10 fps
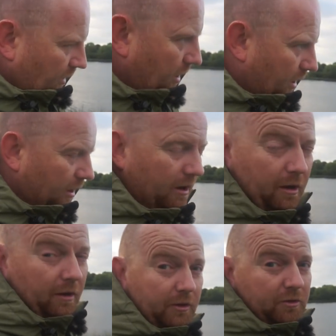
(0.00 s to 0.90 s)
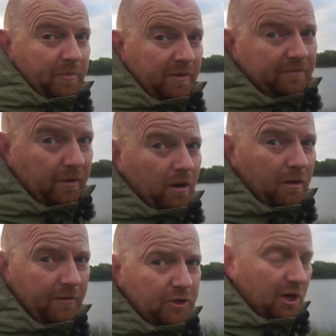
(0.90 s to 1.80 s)
a
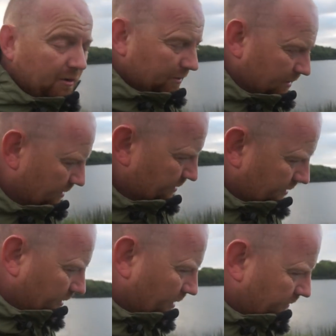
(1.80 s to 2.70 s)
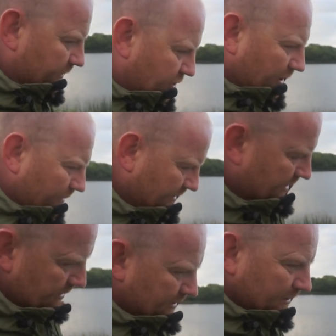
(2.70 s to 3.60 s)
lot of fish
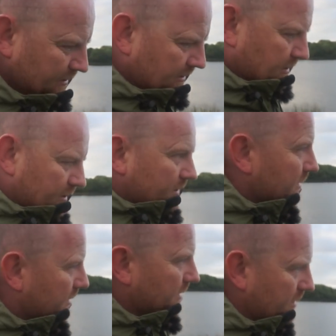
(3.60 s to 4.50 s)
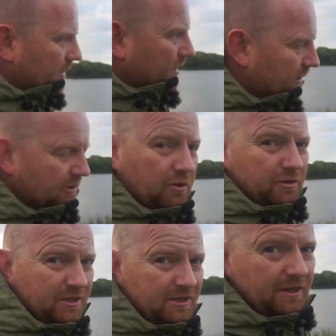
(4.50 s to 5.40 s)
out, and it's
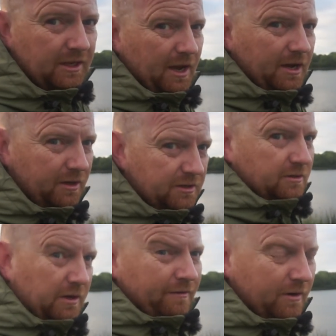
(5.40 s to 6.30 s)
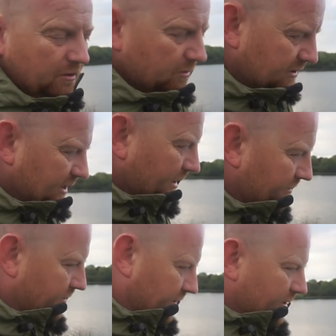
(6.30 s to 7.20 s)
good to see the anglers are having a good
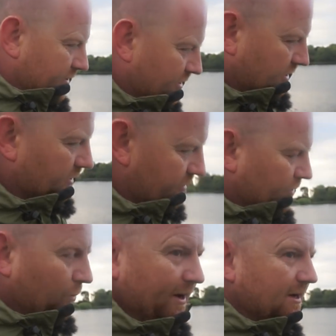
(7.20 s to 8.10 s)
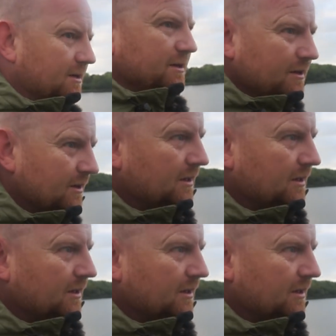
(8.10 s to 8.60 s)
time. You have to excuse the wind.